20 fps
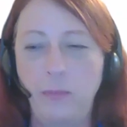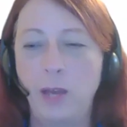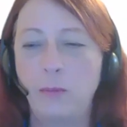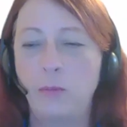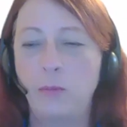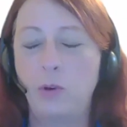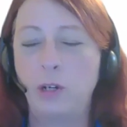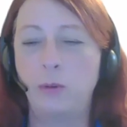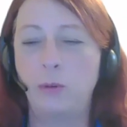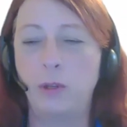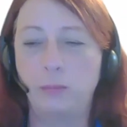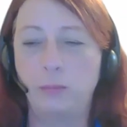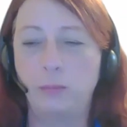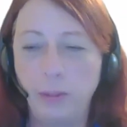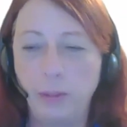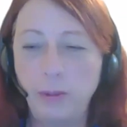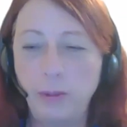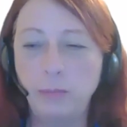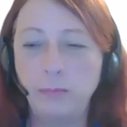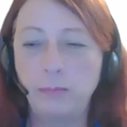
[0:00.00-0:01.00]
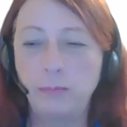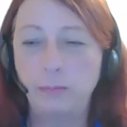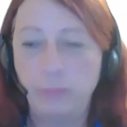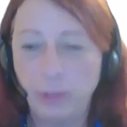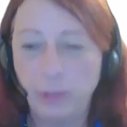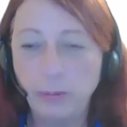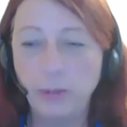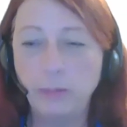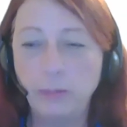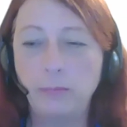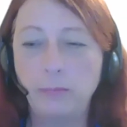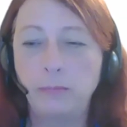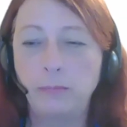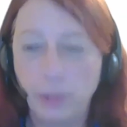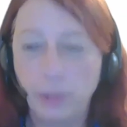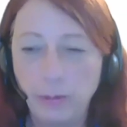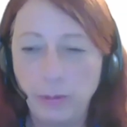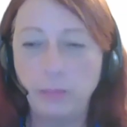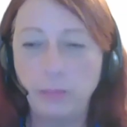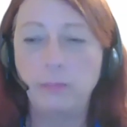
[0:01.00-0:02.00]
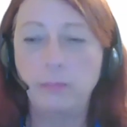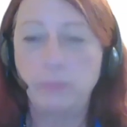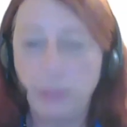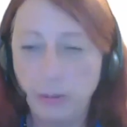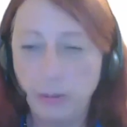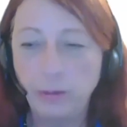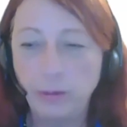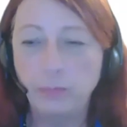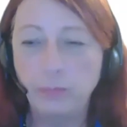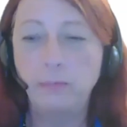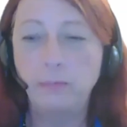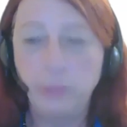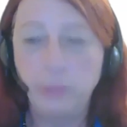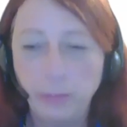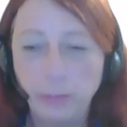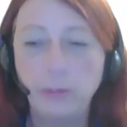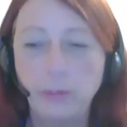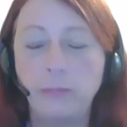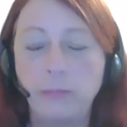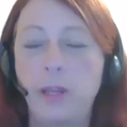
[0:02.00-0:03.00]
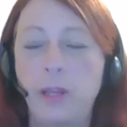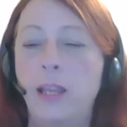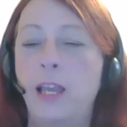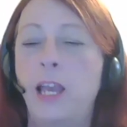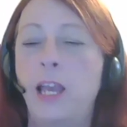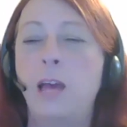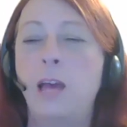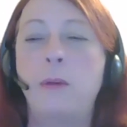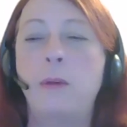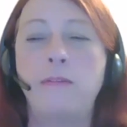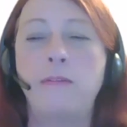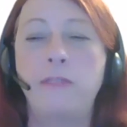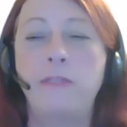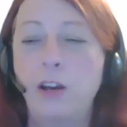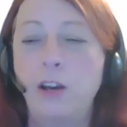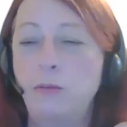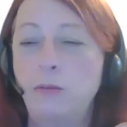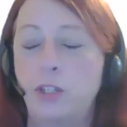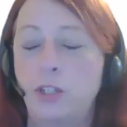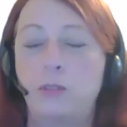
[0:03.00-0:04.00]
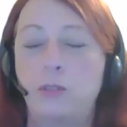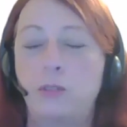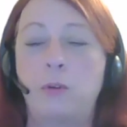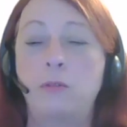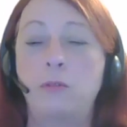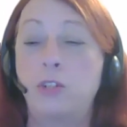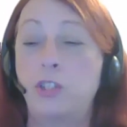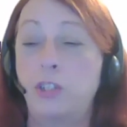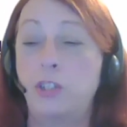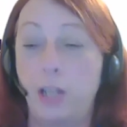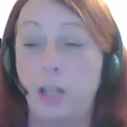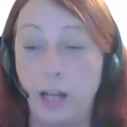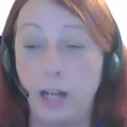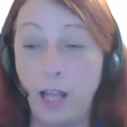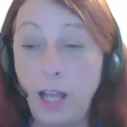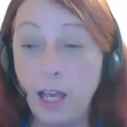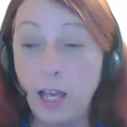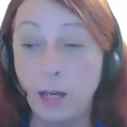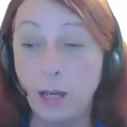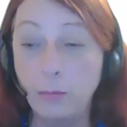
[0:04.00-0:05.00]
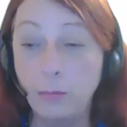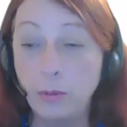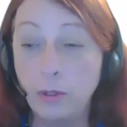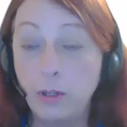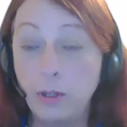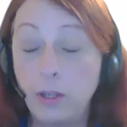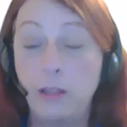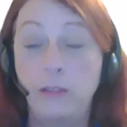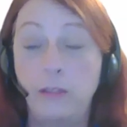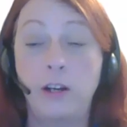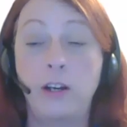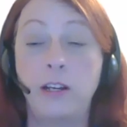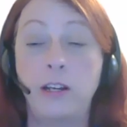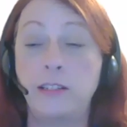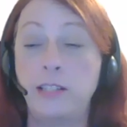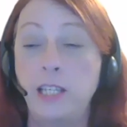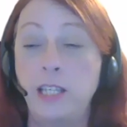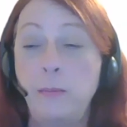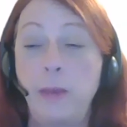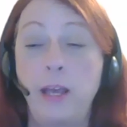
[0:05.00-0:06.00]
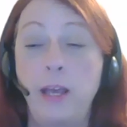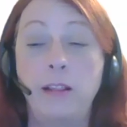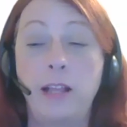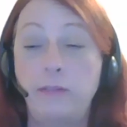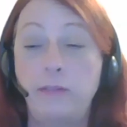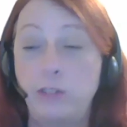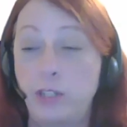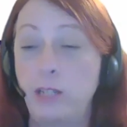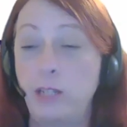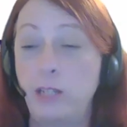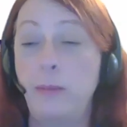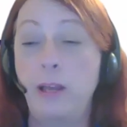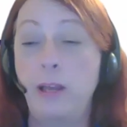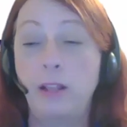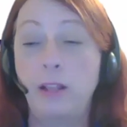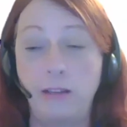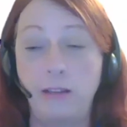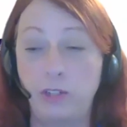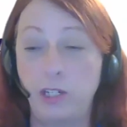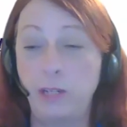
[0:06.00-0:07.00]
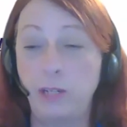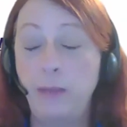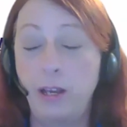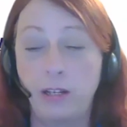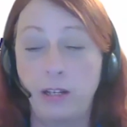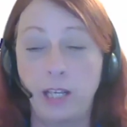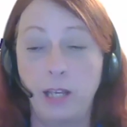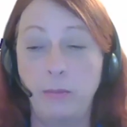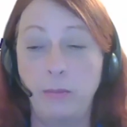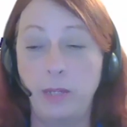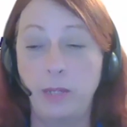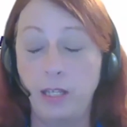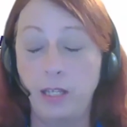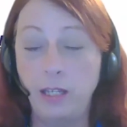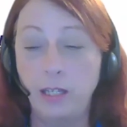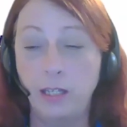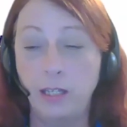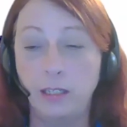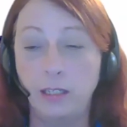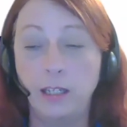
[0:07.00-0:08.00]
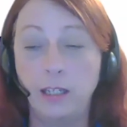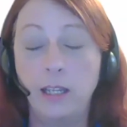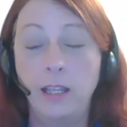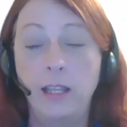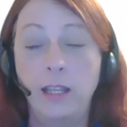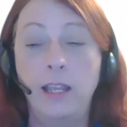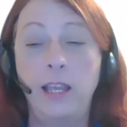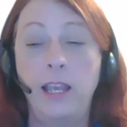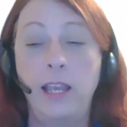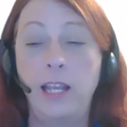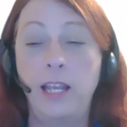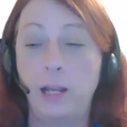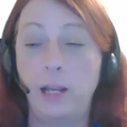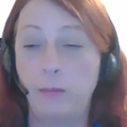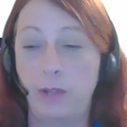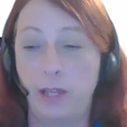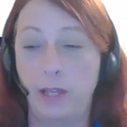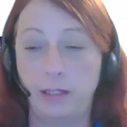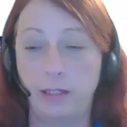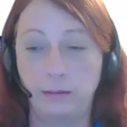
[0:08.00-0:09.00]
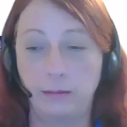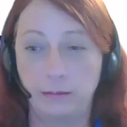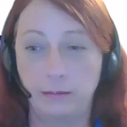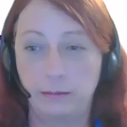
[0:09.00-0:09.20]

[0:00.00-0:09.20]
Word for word: that morning with boop boop boop boop boop boop boop boop boop, and my phone just won't shut up. There is email after email after email coming in, and I'm like